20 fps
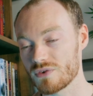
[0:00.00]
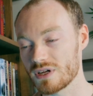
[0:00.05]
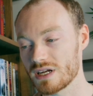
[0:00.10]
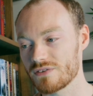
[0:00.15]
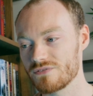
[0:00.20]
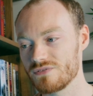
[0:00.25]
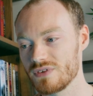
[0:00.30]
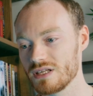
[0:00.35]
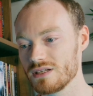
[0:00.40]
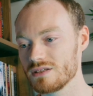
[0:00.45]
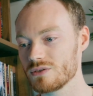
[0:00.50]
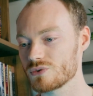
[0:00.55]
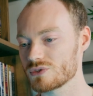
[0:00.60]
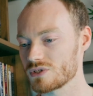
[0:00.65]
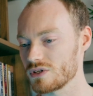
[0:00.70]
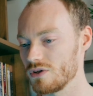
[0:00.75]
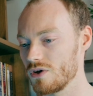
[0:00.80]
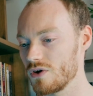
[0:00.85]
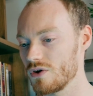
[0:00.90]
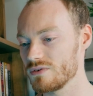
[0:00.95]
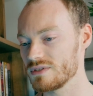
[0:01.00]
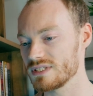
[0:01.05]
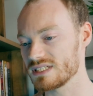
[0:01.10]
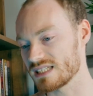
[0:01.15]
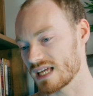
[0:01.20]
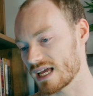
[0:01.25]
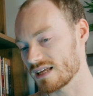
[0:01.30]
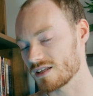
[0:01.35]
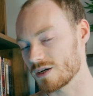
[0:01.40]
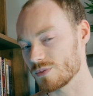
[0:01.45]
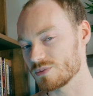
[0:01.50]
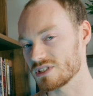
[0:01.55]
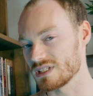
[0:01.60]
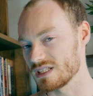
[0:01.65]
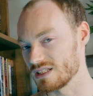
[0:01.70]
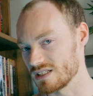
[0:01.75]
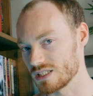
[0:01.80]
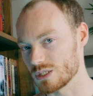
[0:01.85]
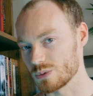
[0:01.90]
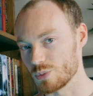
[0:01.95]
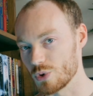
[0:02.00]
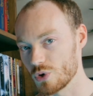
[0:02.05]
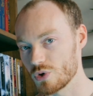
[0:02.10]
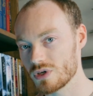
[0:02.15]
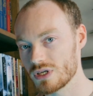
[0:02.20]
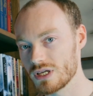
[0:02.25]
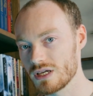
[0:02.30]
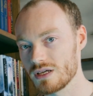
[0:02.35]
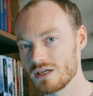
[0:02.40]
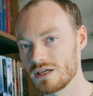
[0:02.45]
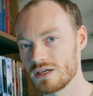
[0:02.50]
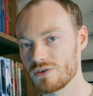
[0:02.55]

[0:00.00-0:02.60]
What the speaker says: And I feel like there was a lot of setups in this book